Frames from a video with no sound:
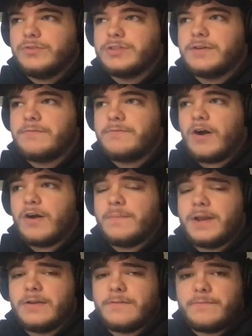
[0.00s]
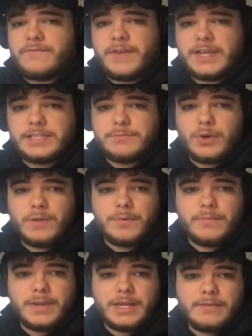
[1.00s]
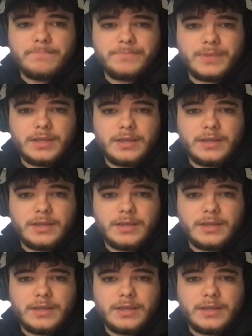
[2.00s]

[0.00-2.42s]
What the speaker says: who's a far better fantasy point per minute